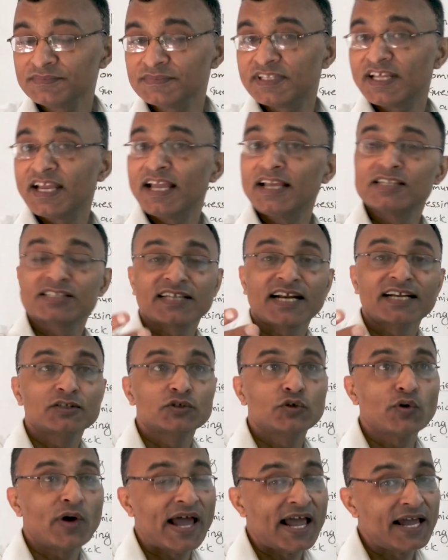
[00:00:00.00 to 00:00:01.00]
they
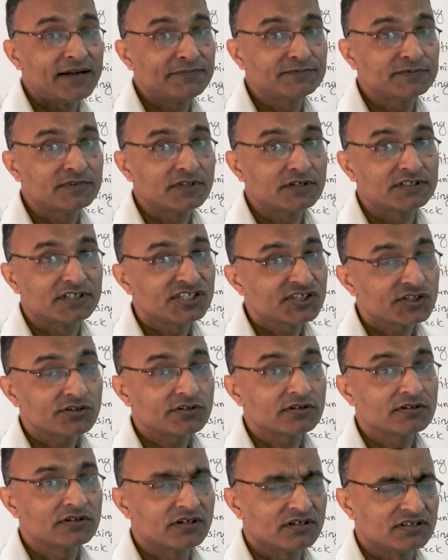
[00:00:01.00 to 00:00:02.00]
start to have the
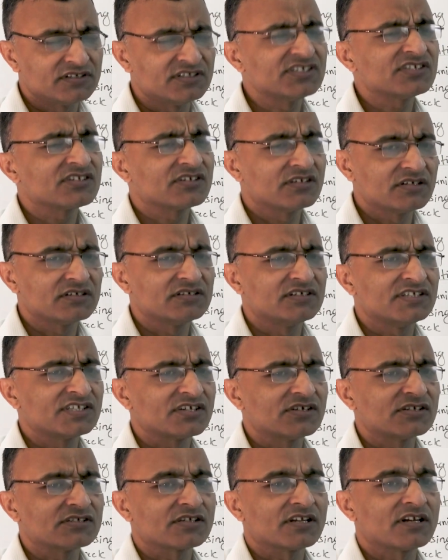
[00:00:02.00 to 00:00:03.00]

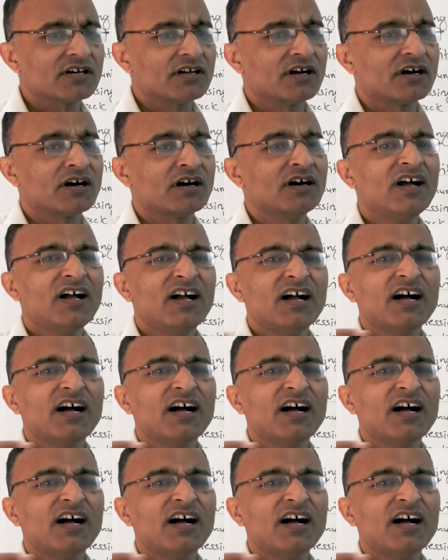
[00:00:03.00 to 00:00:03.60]
discussion or